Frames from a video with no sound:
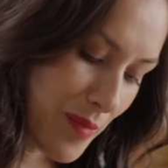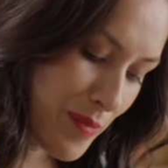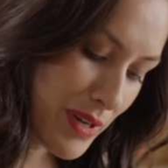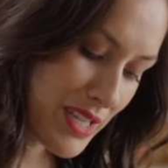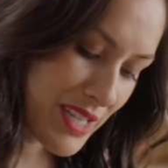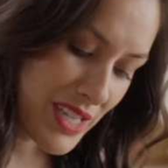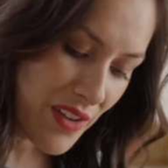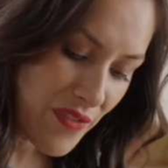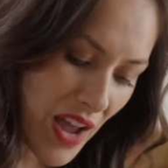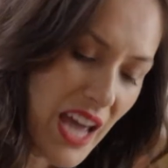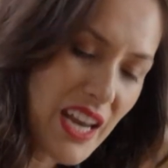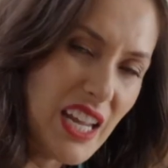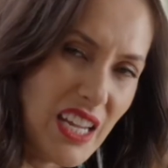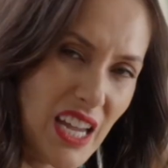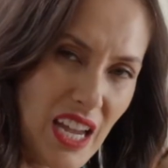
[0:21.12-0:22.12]
But instead of
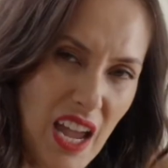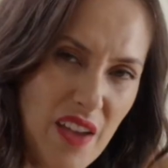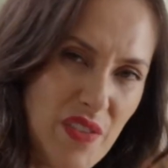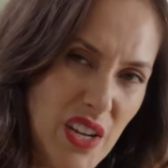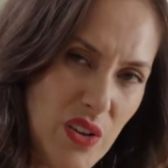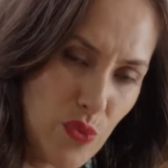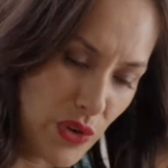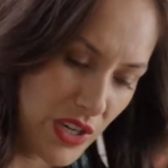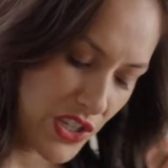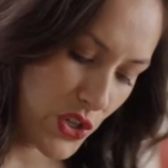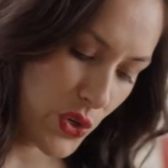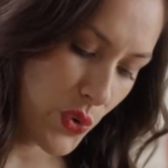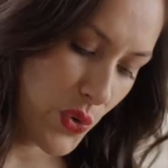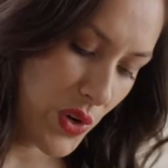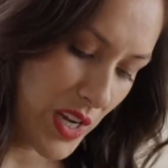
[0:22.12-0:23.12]
adding heavy, rich
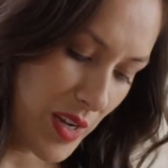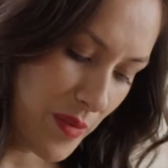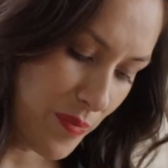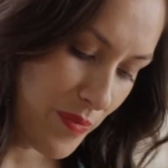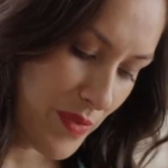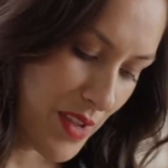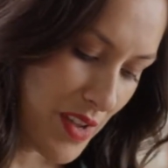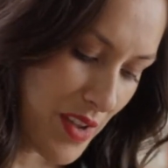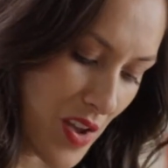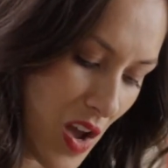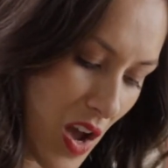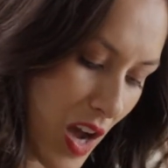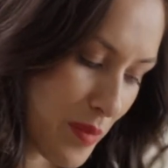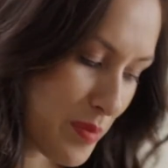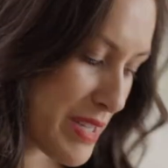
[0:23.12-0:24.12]
cream, I'm